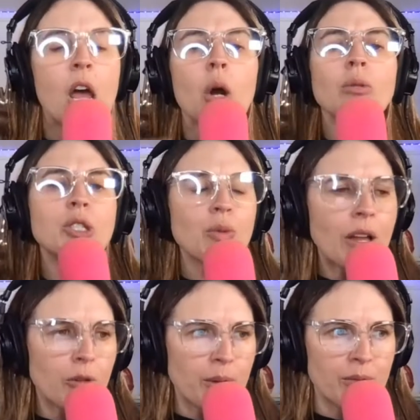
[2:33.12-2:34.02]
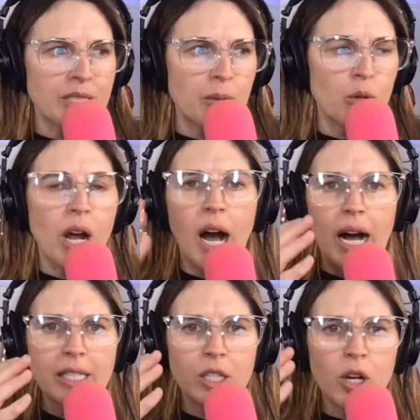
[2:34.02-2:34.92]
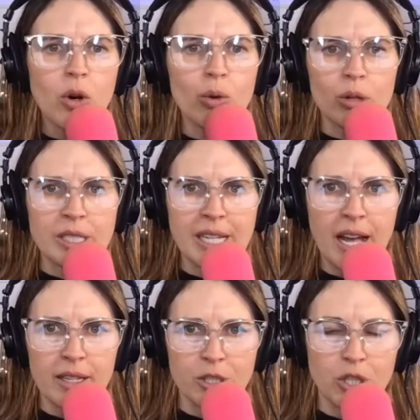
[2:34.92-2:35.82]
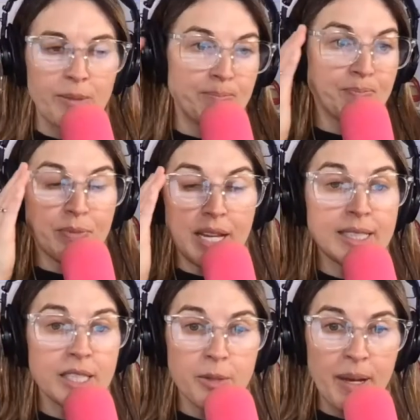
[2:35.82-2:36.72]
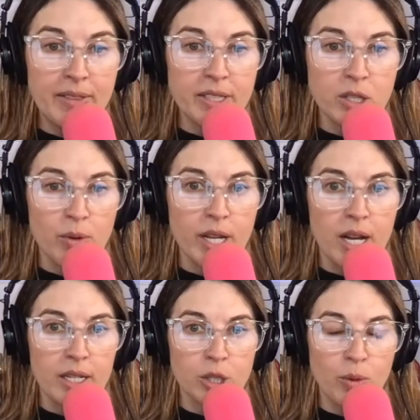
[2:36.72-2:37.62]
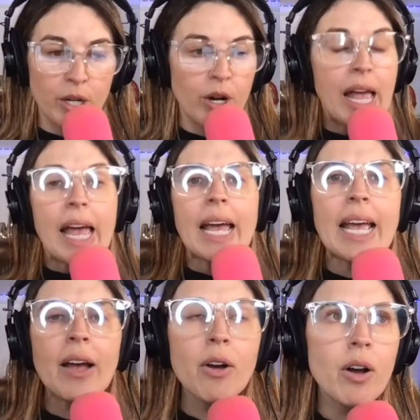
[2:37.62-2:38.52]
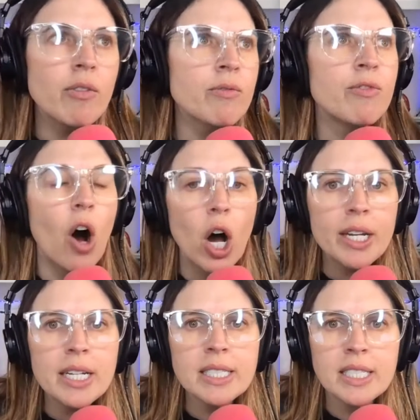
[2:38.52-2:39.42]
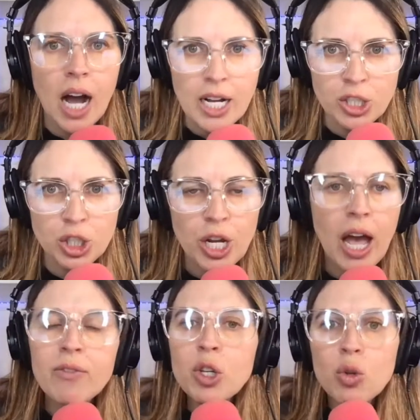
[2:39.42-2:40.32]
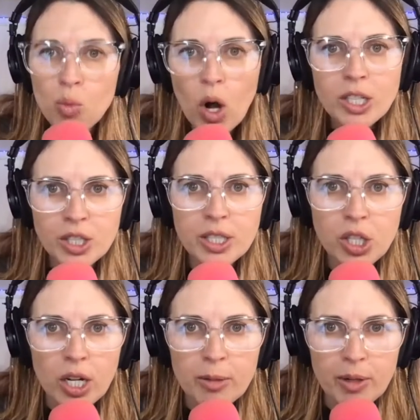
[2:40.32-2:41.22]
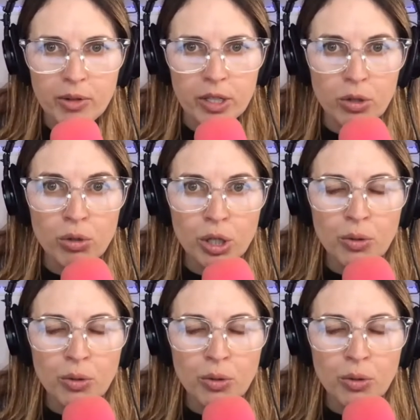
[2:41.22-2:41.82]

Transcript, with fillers: Would you rather be with someone hot or intelligent? It's a debate that's going on on Twitter. Von Dutch. Have you watched this documentary on Hulu?